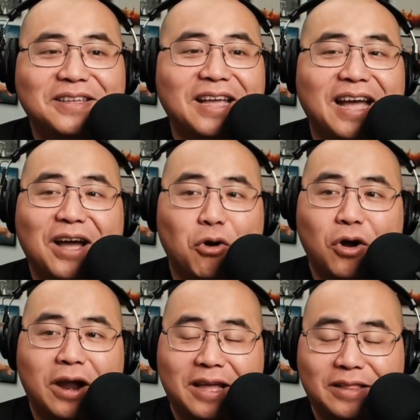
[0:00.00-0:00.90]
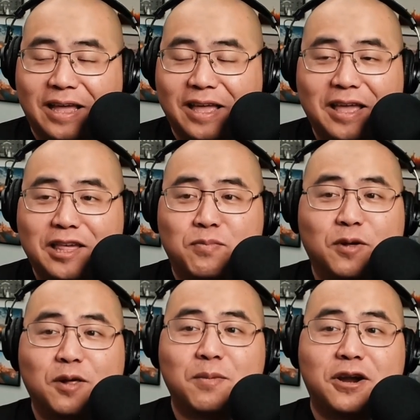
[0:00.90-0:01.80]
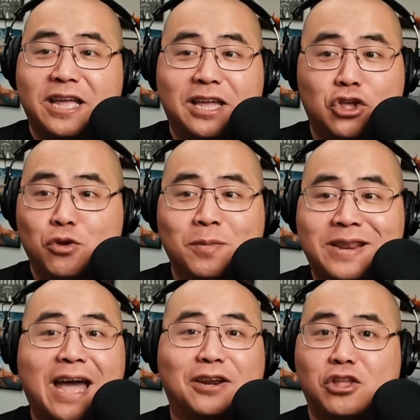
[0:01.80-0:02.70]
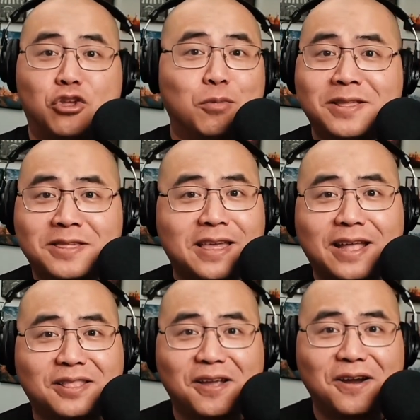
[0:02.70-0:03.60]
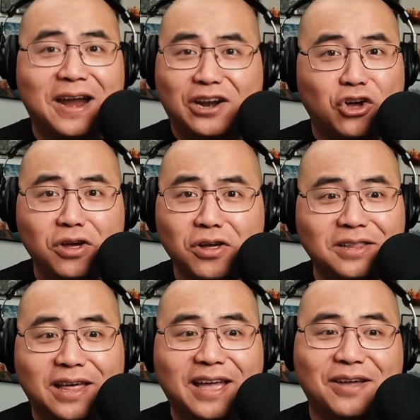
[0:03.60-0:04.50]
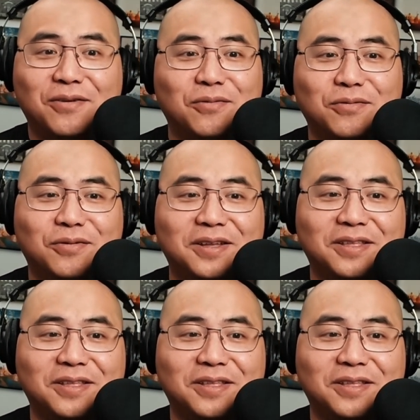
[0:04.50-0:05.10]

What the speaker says: Yeah, like is Bill Murray a human? How did humans get there at all? Like what?